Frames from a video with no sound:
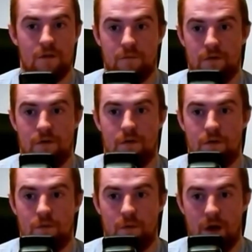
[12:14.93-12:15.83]

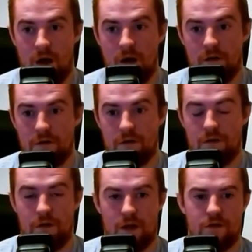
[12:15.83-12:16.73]
But with art,
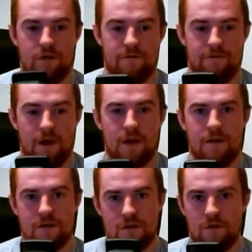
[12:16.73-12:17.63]
like you can find
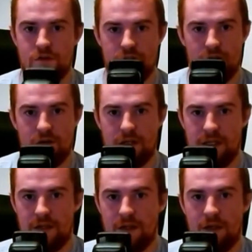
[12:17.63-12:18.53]
the solution that you
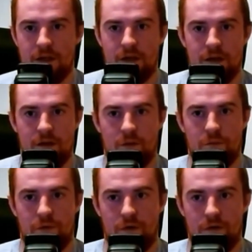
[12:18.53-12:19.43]
need,
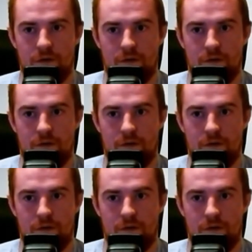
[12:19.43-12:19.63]
but